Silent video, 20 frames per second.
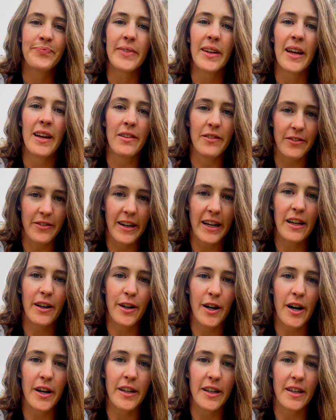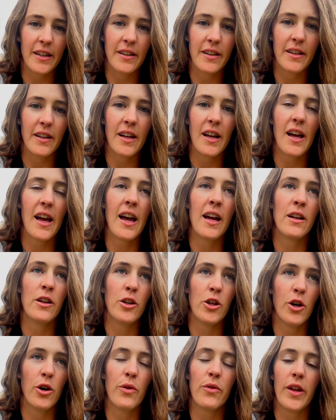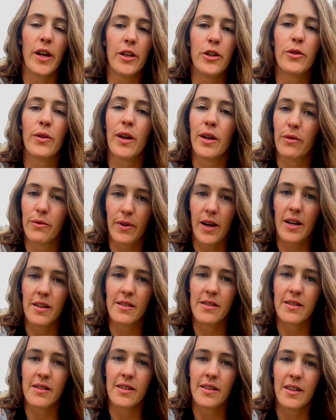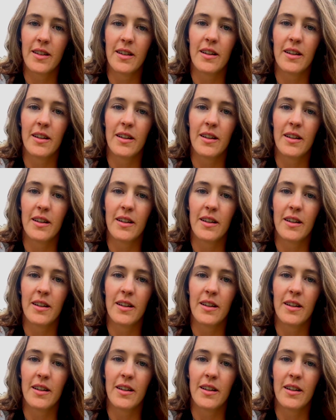invite God in and know that you can rest.